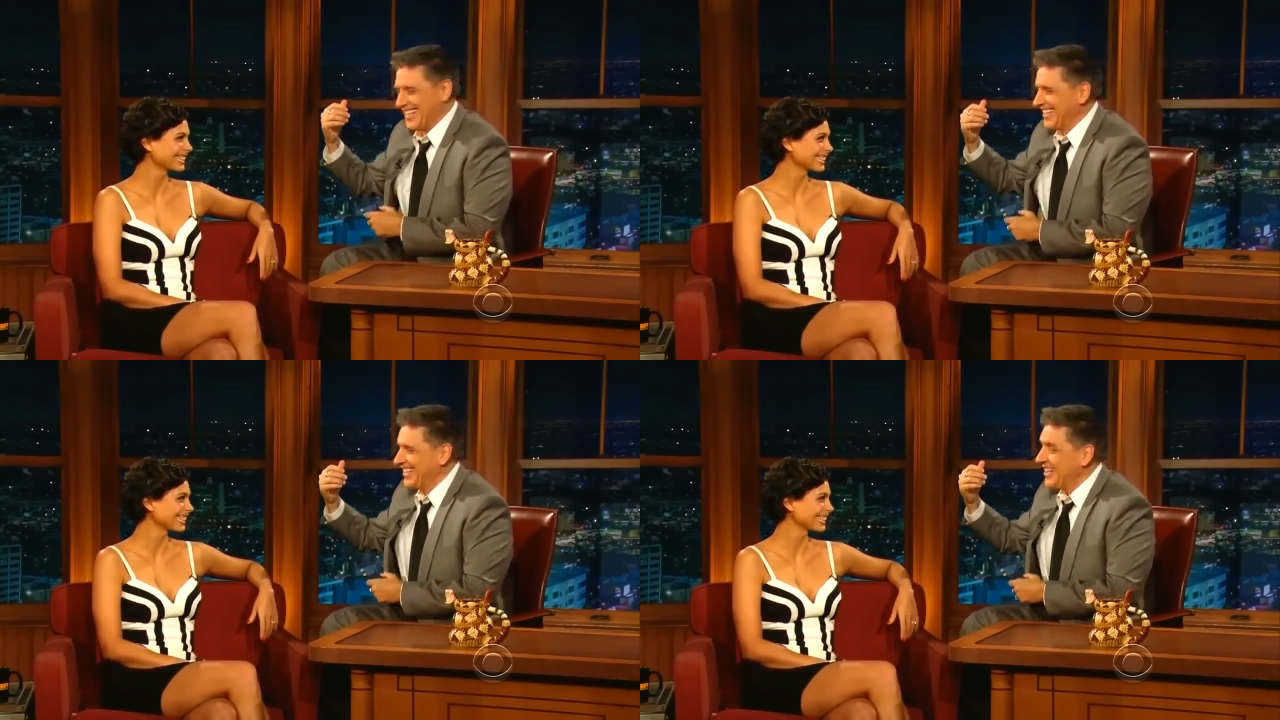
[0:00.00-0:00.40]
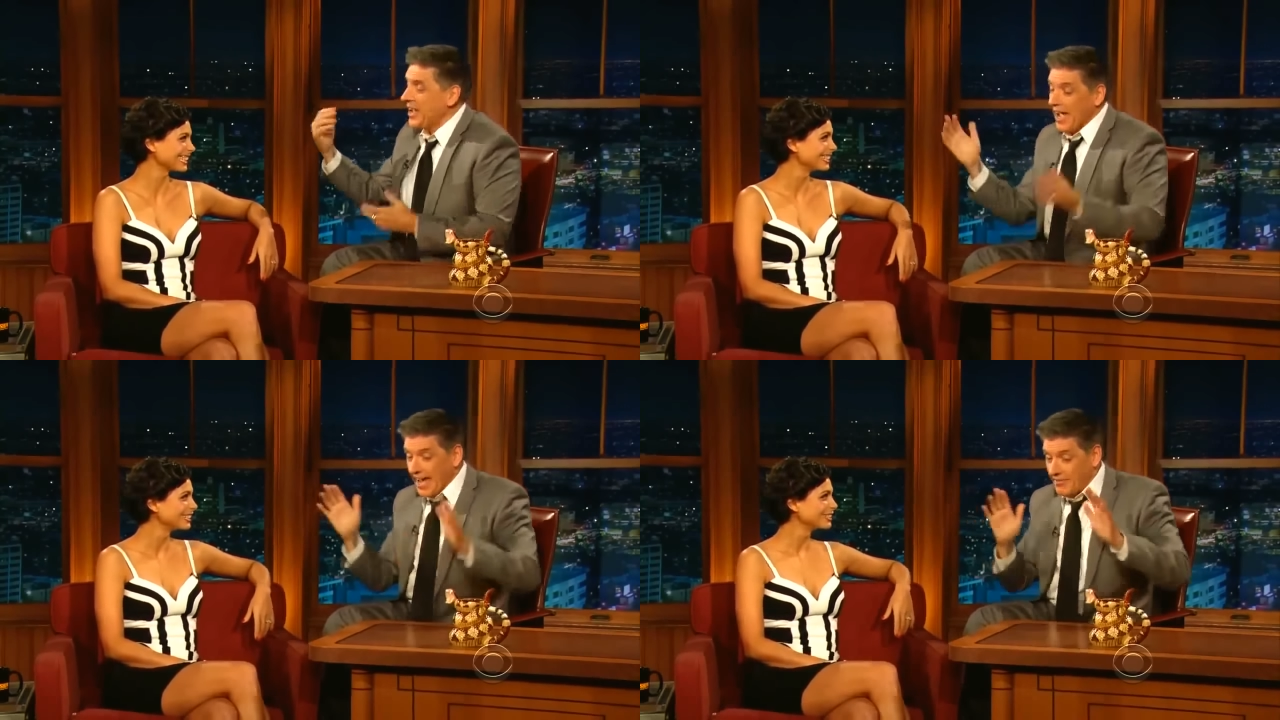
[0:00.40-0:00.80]
Speaker 1: Eh,
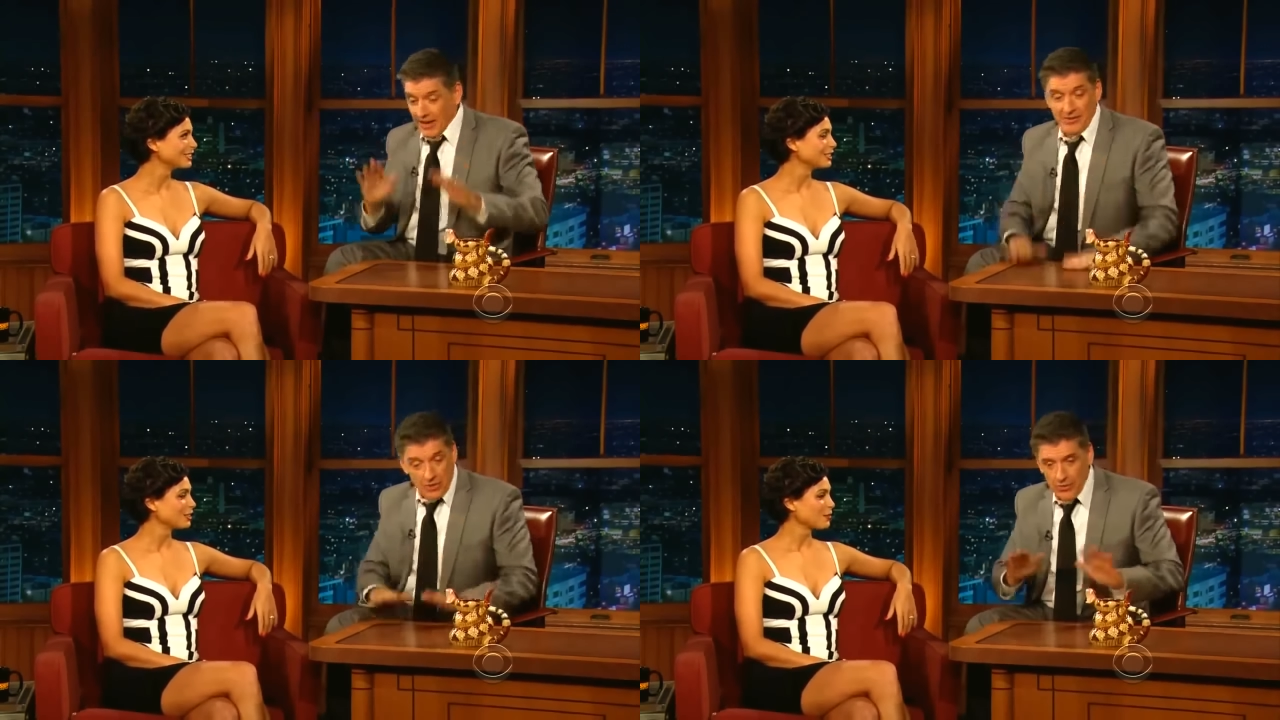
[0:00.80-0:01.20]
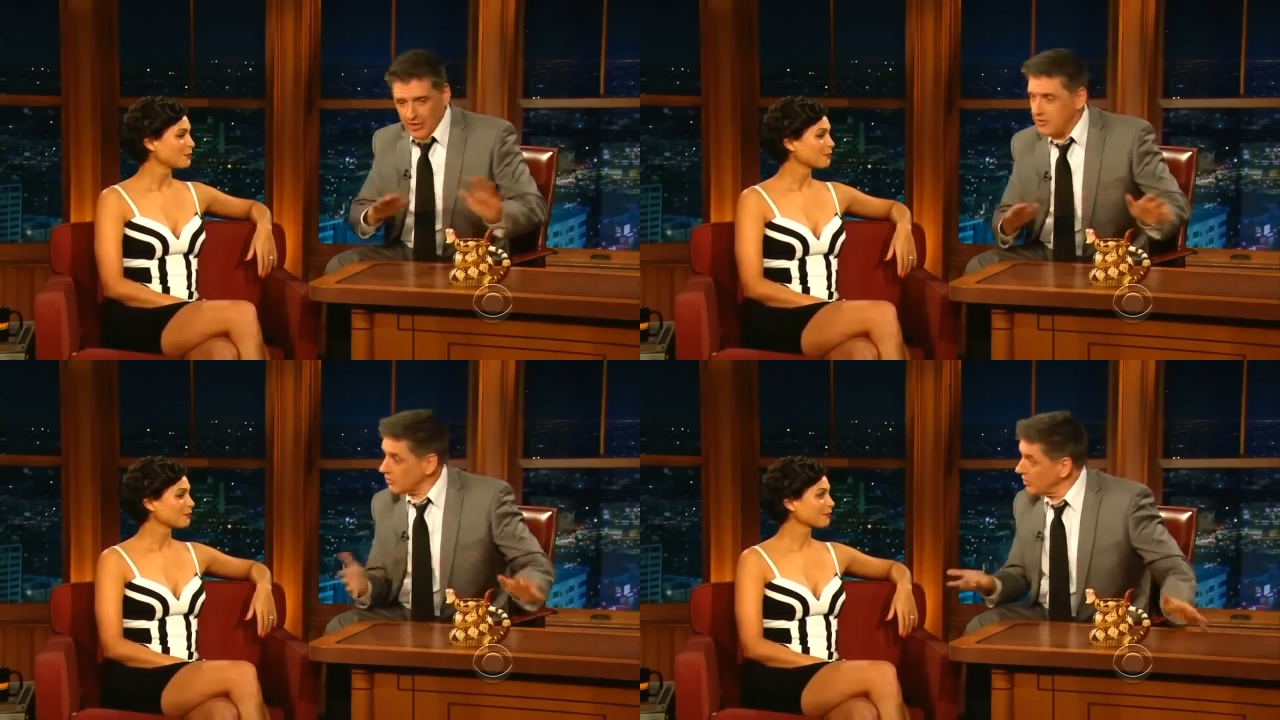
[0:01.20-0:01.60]
right, no, so
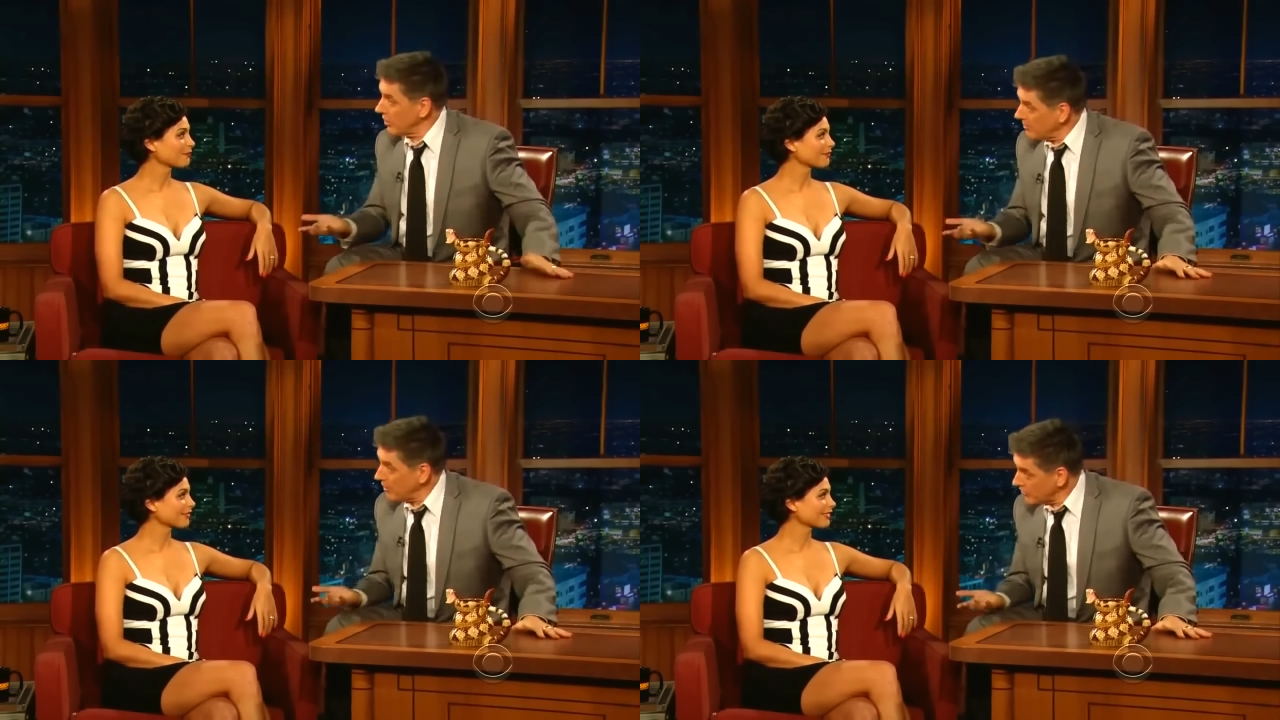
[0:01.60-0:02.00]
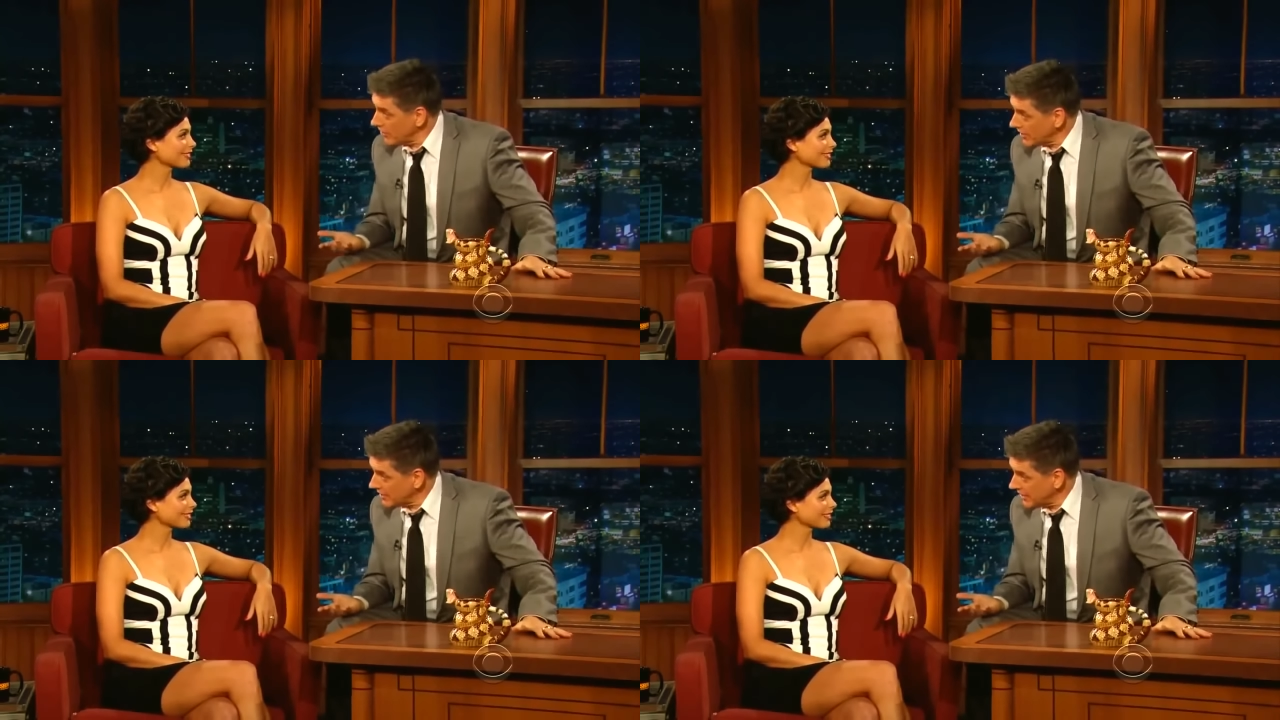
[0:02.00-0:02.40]
you want a mouth
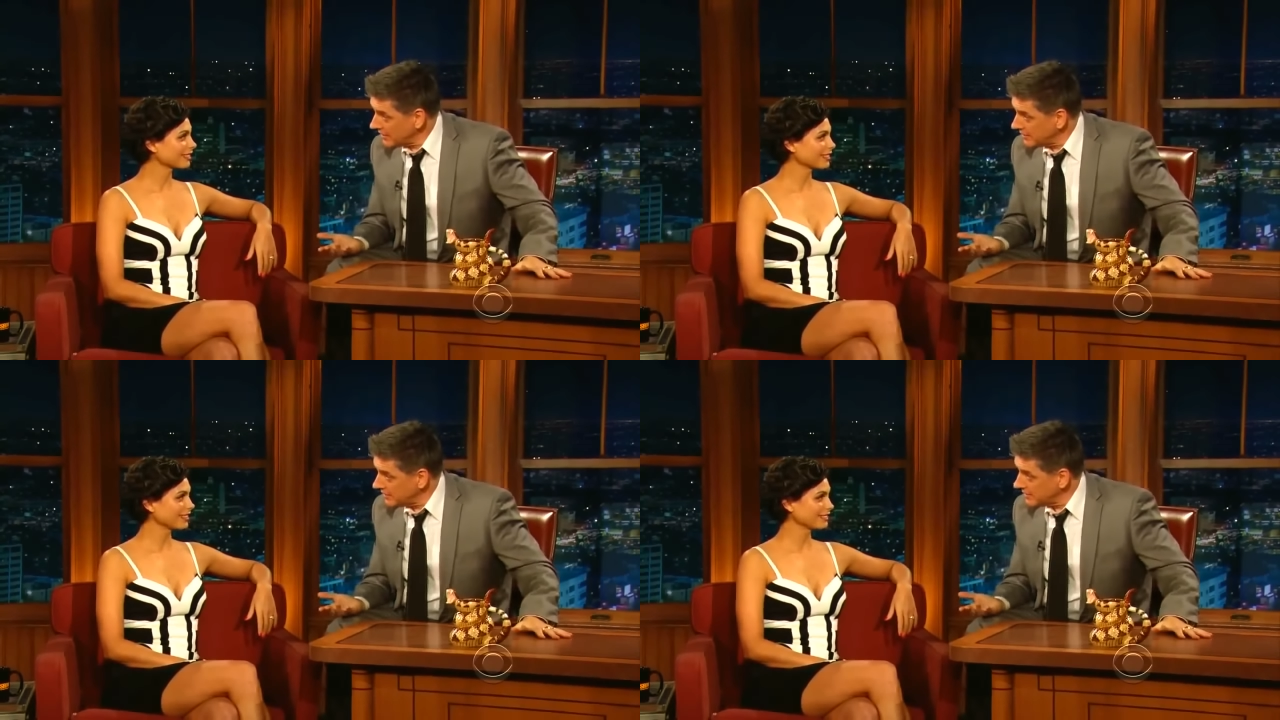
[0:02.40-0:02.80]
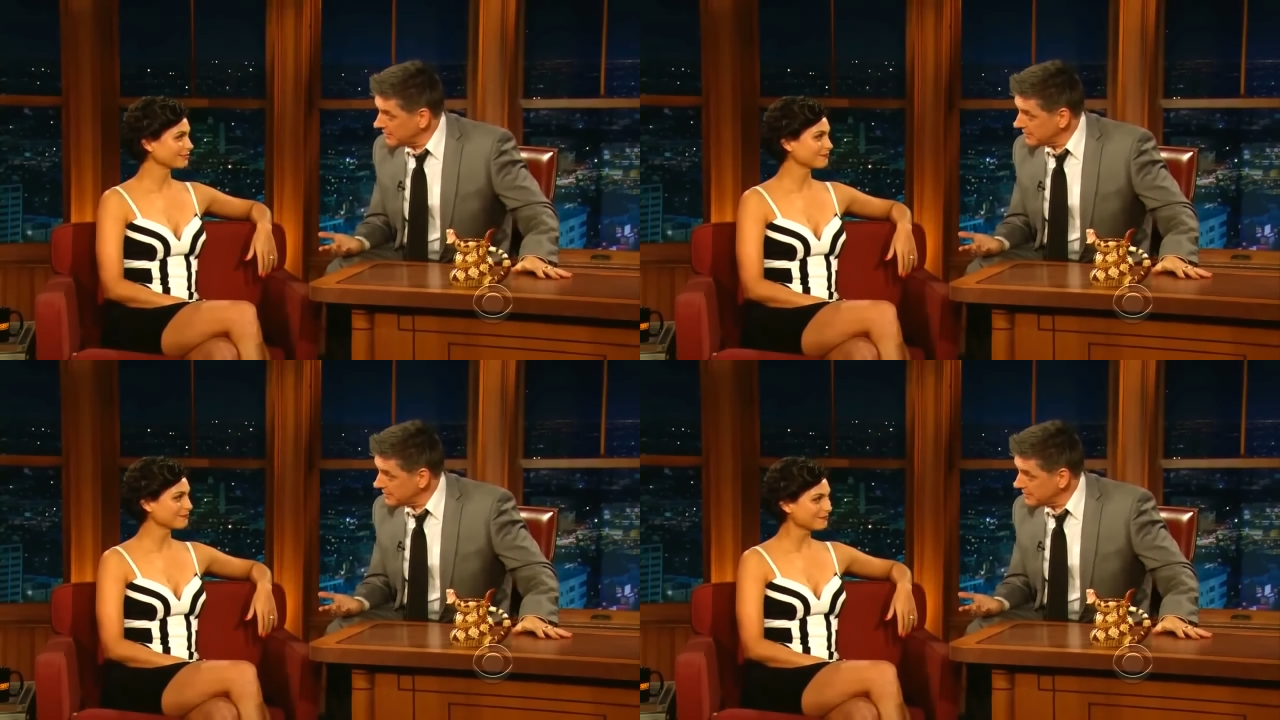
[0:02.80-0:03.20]
organ then?